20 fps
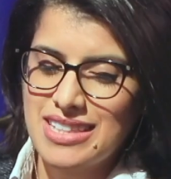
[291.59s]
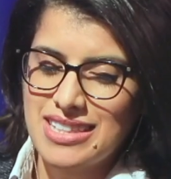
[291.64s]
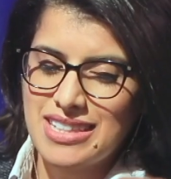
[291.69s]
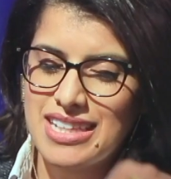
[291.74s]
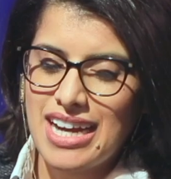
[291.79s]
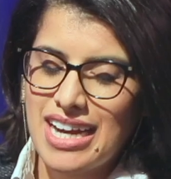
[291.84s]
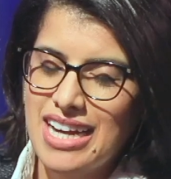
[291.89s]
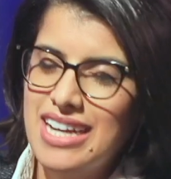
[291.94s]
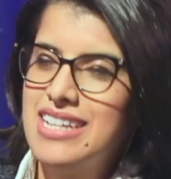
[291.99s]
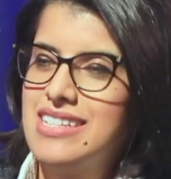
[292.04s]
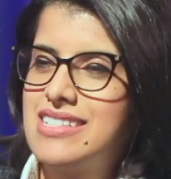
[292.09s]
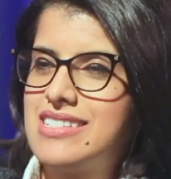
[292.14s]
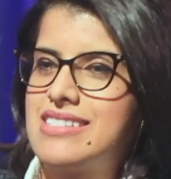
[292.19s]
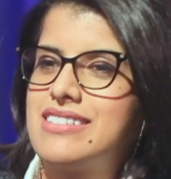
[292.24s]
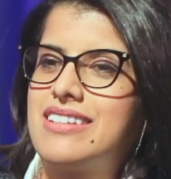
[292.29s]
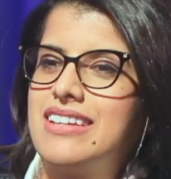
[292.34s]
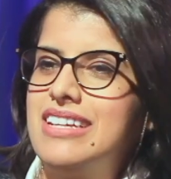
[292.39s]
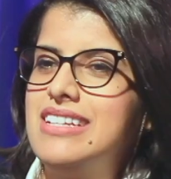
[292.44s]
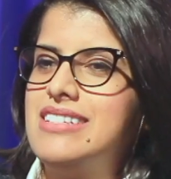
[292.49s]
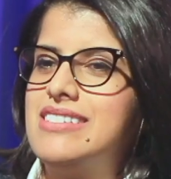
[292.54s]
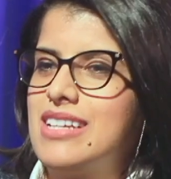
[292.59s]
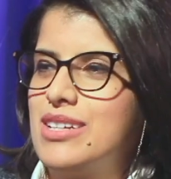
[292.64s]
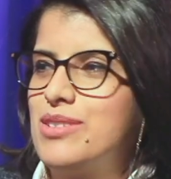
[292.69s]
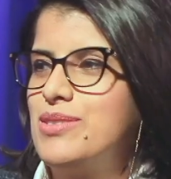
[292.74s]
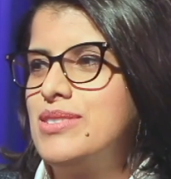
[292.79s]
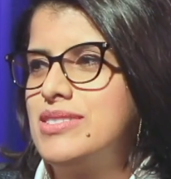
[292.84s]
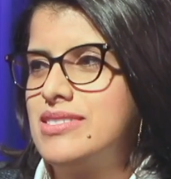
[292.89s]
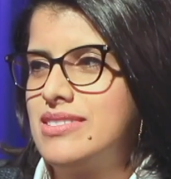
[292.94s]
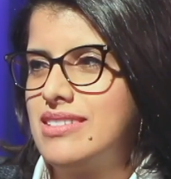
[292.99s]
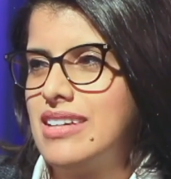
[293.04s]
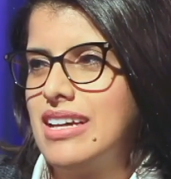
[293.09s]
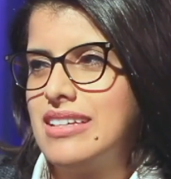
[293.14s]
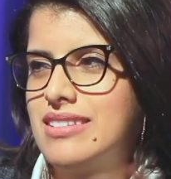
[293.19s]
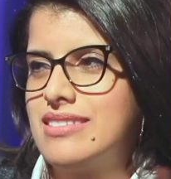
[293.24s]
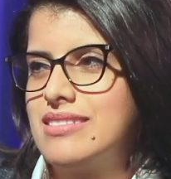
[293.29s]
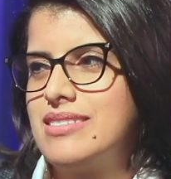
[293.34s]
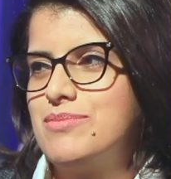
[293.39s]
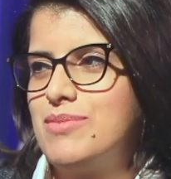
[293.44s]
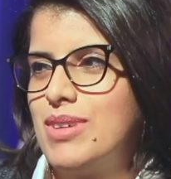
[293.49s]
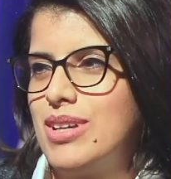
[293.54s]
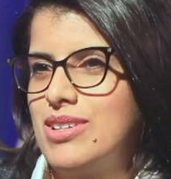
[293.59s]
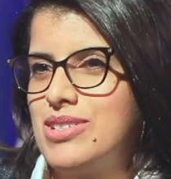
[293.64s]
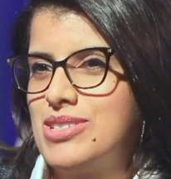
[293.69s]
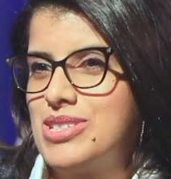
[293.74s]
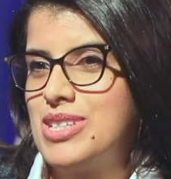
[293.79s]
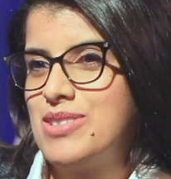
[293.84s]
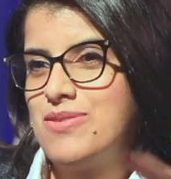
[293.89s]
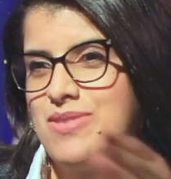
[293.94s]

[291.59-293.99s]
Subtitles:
the highest grades I would get it in biology.